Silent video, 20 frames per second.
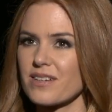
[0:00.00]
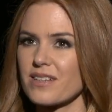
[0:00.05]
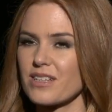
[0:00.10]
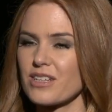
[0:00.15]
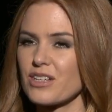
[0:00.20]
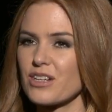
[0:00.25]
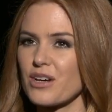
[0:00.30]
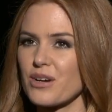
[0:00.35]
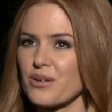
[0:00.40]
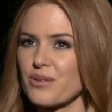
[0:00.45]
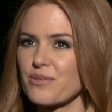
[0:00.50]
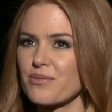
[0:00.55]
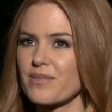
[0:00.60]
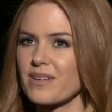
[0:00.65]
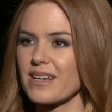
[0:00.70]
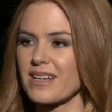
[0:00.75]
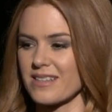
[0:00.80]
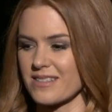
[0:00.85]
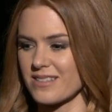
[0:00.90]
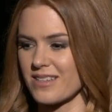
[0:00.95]
a
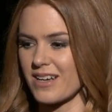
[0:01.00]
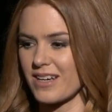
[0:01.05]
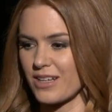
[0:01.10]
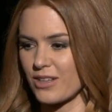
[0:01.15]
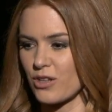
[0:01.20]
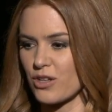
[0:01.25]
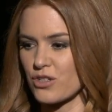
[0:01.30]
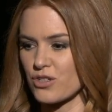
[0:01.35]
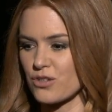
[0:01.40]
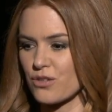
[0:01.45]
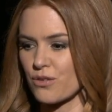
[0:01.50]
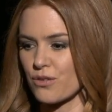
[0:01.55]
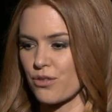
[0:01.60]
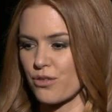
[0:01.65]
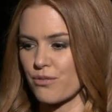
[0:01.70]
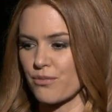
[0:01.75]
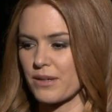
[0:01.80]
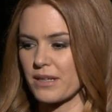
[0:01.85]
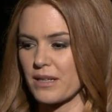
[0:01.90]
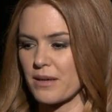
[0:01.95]
psychological
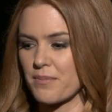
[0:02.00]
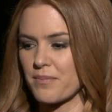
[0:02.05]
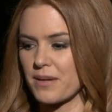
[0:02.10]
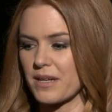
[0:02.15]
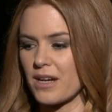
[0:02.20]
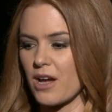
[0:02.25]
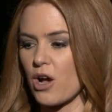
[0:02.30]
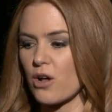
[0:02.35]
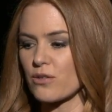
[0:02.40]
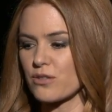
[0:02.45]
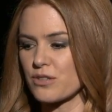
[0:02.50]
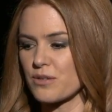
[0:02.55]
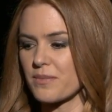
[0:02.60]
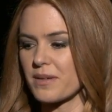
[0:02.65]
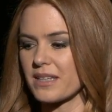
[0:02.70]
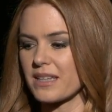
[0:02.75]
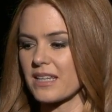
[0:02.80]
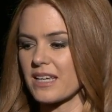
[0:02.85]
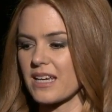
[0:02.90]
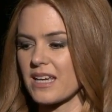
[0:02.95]
thriller, but
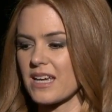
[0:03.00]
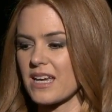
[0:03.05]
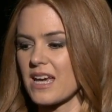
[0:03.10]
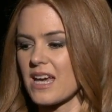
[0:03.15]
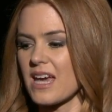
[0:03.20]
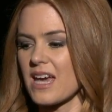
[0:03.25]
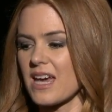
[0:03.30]
ultimately